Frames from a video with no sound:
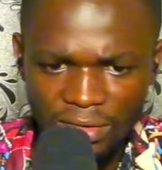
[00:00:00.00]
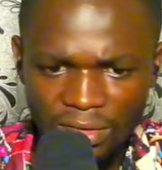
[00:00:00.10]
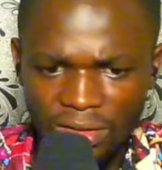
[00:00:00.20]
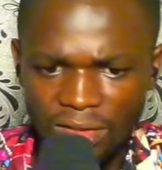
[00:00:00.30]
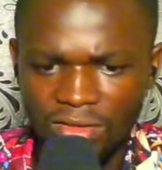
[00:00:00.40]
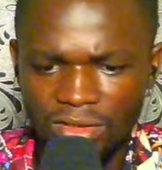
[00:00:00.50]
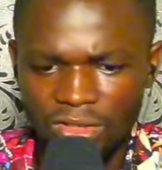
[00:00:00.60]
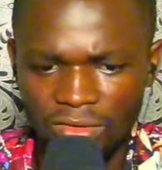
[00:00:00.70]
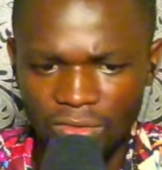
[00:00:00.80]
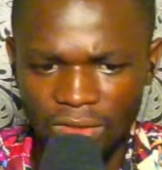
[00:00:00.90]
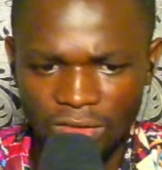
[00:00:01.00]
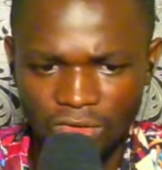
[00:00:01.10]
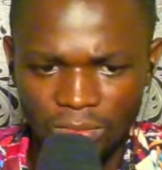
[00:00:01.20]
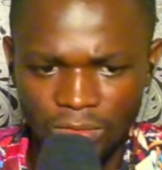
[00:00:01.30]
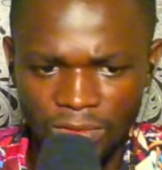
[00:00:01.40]
Let's try to get
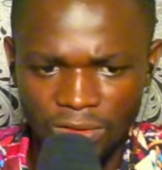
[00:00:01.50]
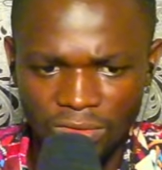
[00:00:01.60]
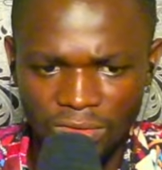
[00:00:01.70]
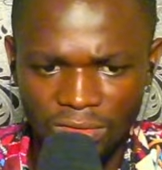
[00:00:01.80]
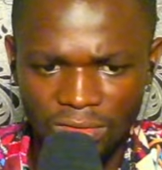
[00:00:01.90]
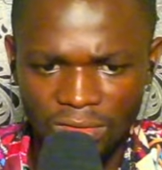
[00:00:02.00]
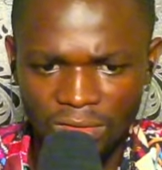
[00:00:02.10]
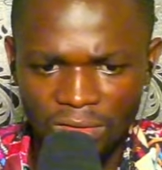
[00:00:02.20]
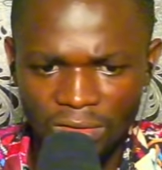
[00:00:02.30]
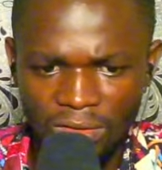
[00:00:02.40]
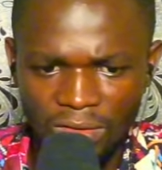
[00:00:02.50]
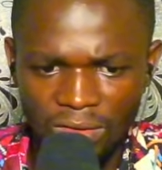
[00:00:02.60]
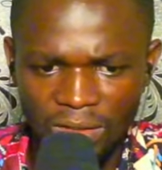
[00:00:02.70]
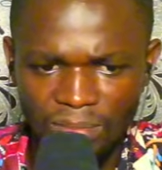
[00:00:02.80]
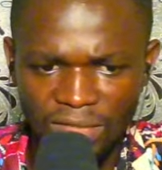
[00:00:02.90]
some space on
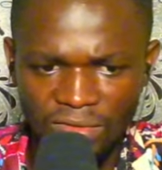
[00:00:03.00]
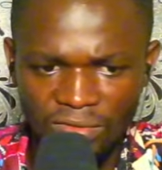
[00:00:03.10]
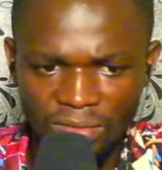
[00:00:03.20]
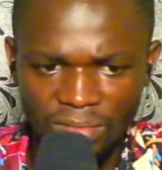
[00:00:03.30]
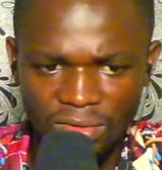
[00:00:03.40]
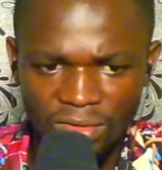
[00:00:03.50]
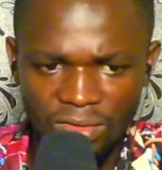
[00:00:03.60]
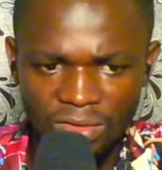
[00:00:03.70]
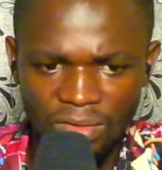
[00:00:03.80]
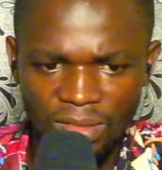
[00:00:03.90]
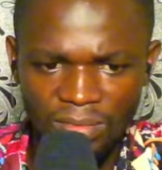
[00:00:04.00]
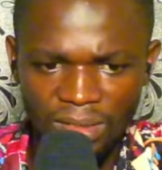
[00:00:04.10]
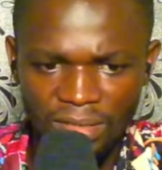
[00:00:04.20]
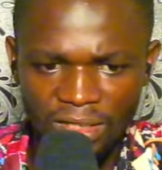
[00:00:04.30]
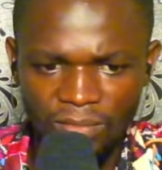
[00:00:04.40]
that part of the board. Opponent
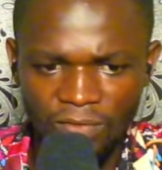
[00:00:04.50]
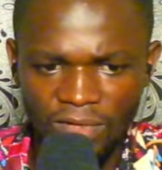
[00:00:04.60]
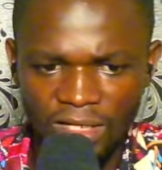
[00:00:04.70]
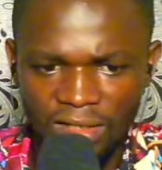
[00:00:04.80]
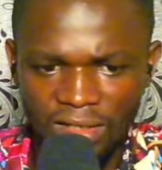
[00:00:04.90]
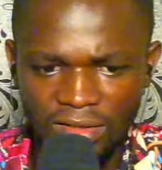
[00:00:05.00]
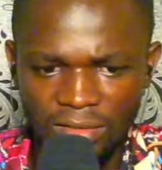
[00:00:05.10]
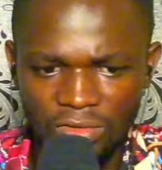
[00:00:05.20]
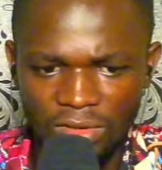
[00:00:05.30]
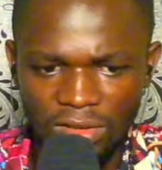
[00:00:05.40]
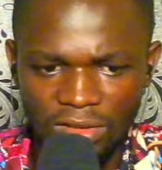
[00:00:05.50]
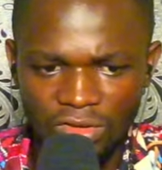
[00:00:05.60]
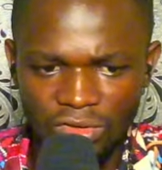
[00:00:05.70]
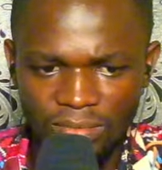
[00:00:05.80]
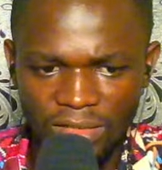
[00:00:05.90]
might play a move like this. I'm looking at
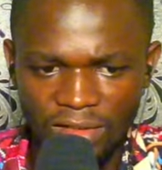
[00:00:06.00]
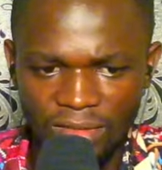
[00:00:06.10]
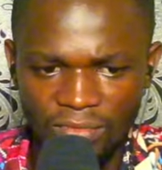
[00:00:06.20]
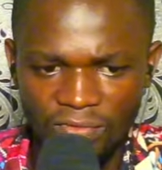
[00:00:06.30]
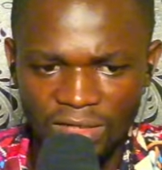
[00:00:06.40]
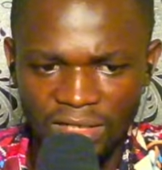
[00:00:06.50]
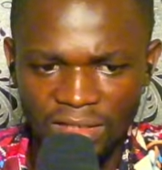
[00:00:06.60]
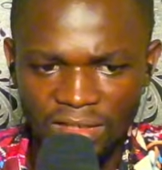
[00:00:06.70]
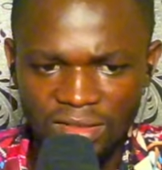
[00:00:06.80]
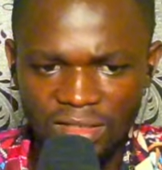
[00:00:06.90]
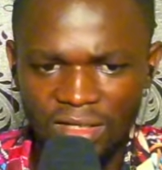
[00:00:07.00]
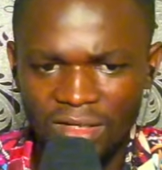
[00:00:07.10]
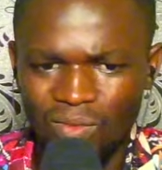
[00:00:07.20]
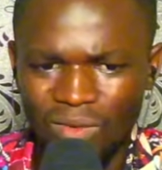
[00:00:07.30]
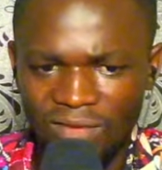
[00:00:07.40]
just playing a move like this.
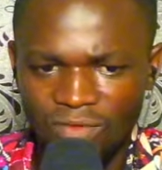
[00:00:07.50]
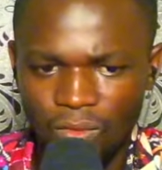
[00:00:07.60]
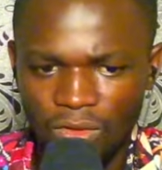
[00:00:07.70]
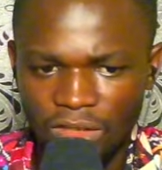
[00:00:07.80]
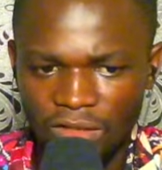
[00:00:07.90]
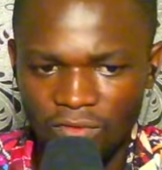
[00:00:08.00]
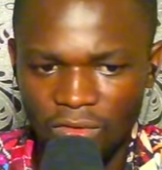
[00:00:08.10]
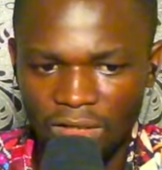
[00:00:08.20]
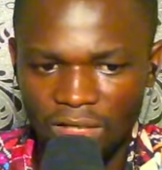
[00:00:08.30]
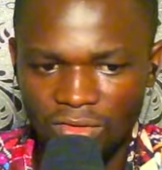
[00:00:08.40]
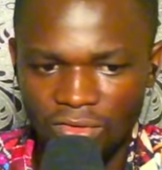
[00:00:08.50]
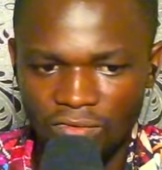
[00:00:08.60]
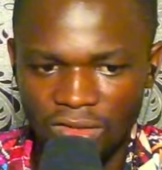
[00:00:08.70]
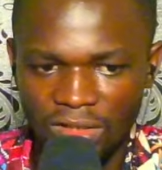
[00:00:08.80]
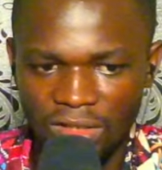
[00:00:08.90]
We have to watch out for all kinds of
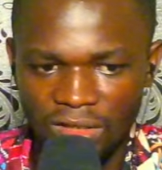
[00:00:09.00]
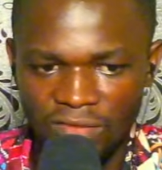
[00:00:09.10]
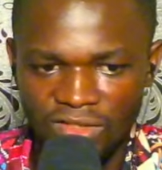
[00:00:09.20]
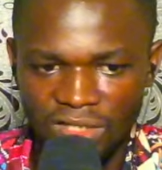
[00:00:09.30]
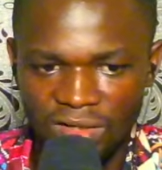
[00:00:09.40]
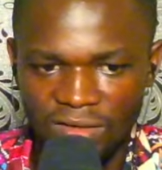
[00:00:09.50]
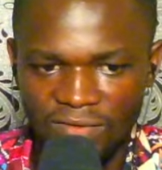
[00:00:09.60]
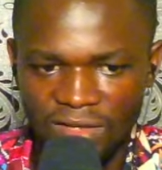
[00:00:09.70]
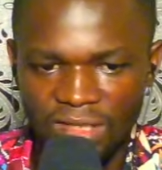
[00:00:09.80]
Greek gift sacrifice,